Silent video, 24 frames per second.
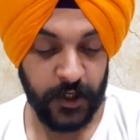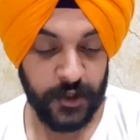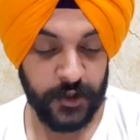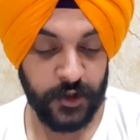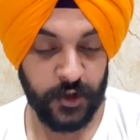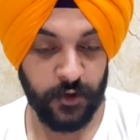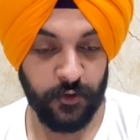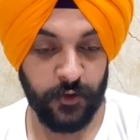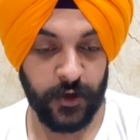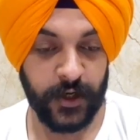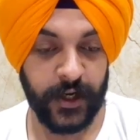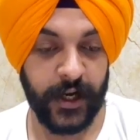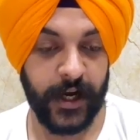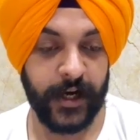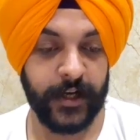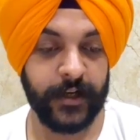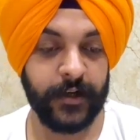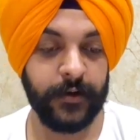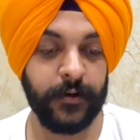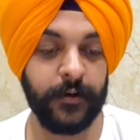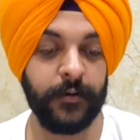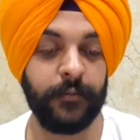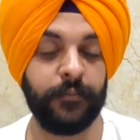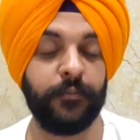you will
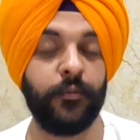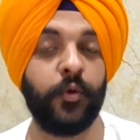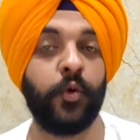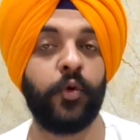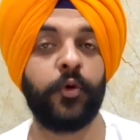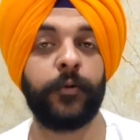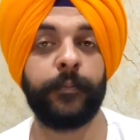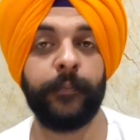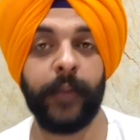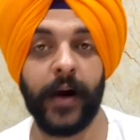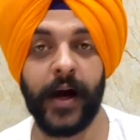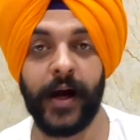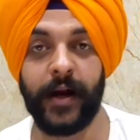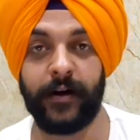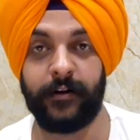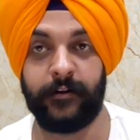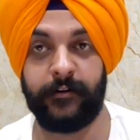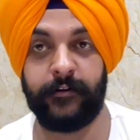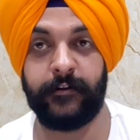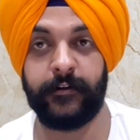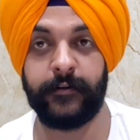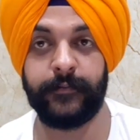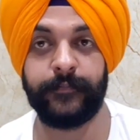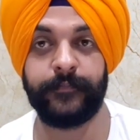get more
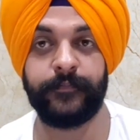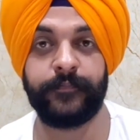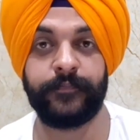bands.